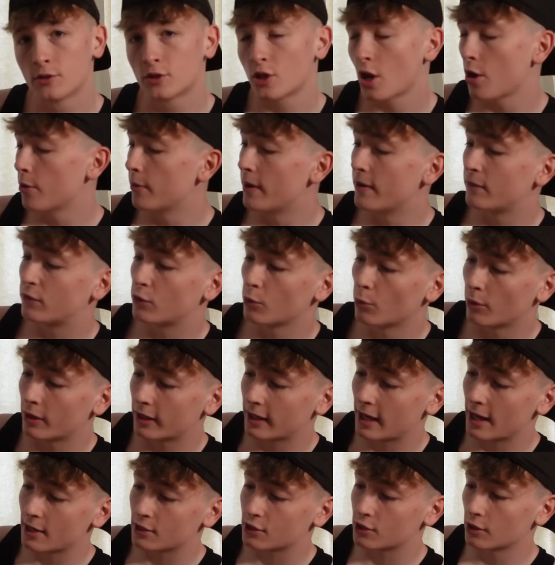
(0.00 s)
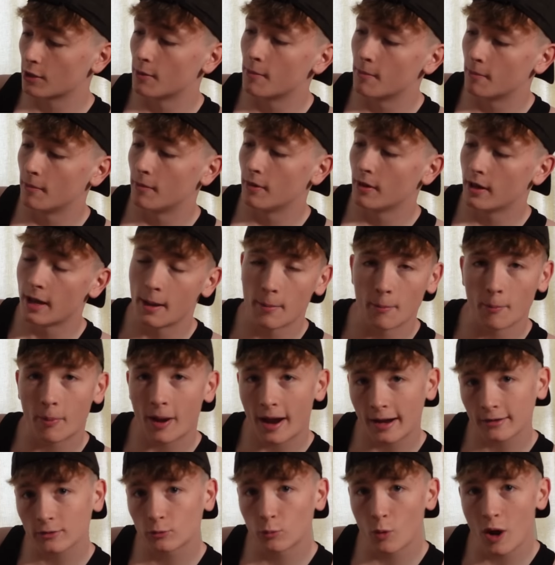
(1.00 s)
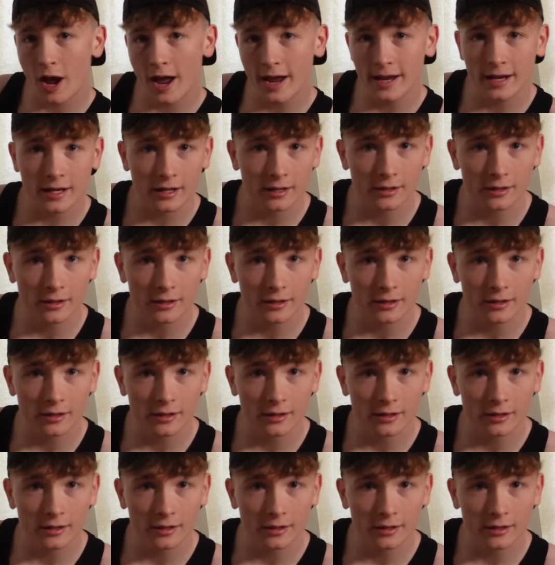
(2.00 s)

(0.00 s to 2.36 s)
So if you wanna get some impact whey,